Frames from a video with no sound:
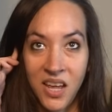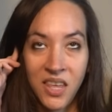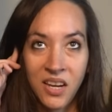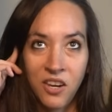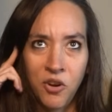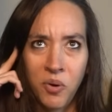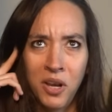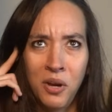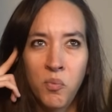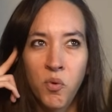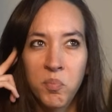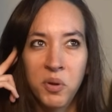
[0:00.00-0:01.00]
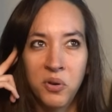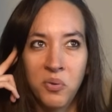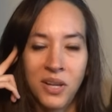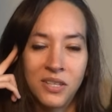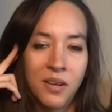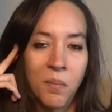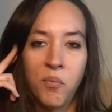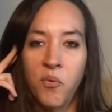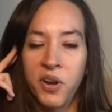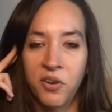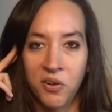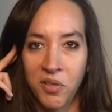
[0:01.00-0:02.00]
I think, you know, any woman who at some
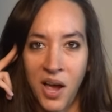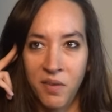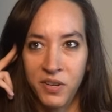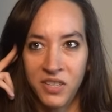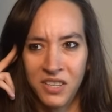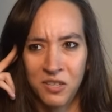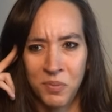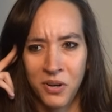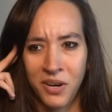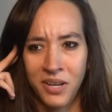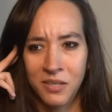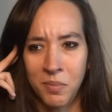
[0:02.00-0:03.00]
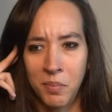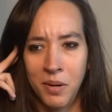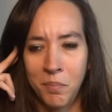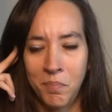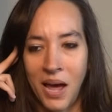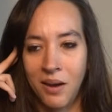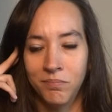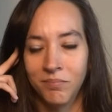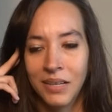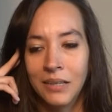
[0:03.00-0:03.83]
point in her life has experienced maybe a bad